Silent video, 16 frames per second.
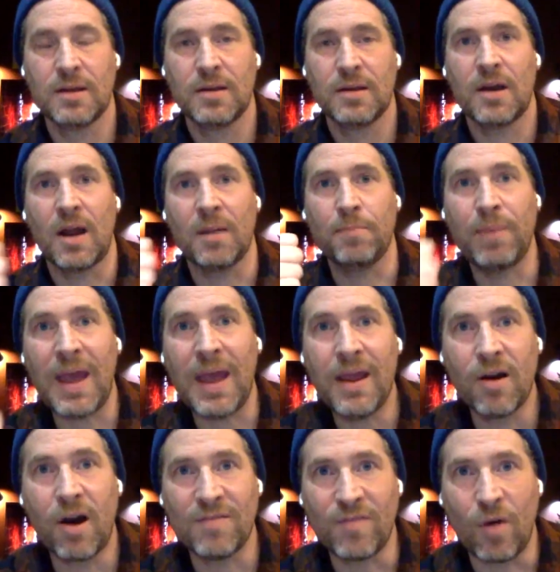I paid
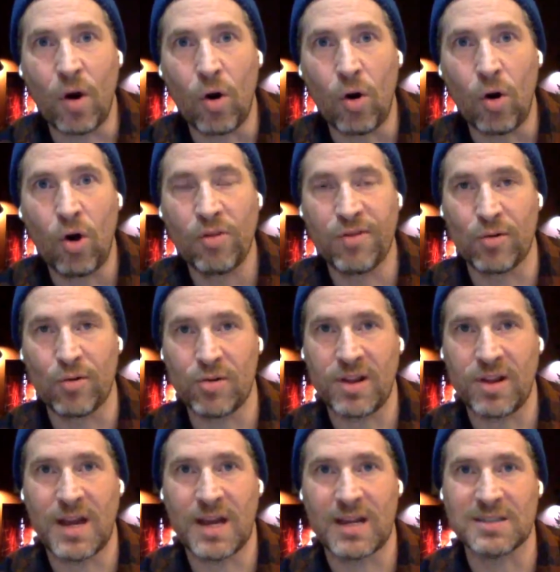off all
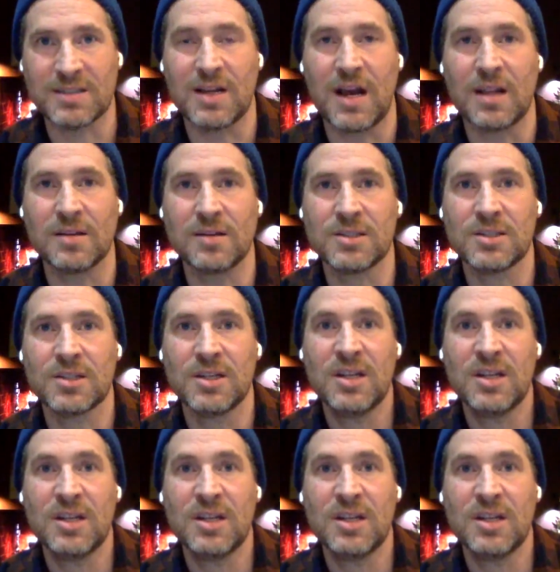$30,000.